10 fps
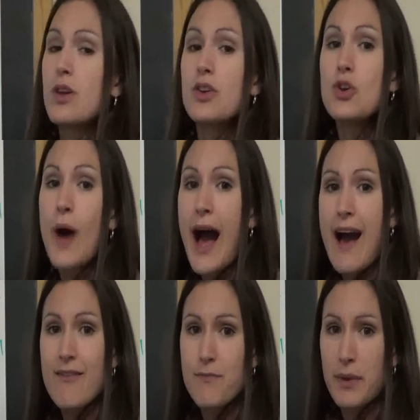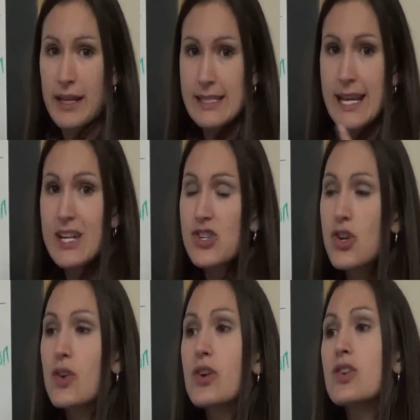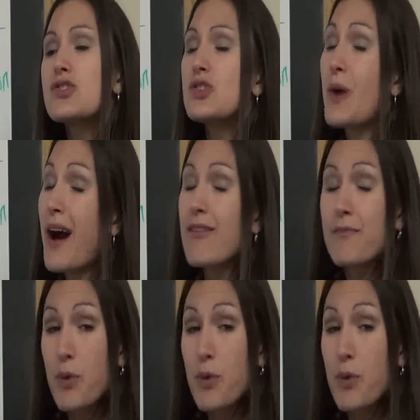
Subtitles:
you have plantation owners, you have